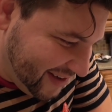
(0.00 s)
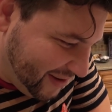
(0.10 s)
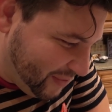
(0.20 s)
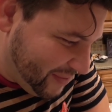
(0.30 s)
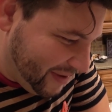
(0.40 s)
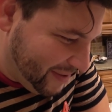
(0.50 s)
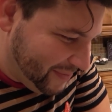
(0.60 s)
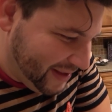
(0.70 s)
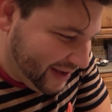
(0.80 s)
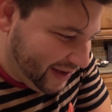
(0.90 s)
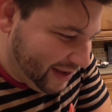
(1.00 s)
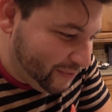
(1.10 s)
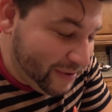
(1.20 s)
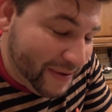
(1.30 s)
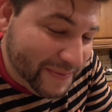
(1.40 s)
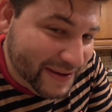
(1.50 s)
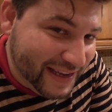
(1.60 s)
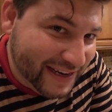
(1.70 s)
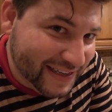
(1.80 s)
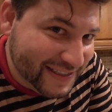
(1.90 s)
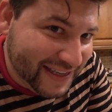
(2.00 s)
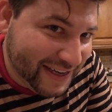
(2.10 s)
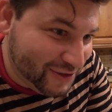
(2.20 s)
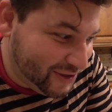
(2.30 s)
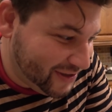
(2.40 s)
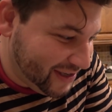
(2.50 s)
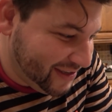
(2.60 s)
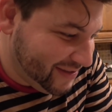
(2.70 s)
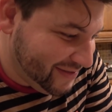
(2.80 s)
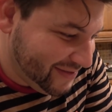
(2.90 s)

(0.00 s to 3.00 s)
Yeah, we might be. And we might be getting steak jerky.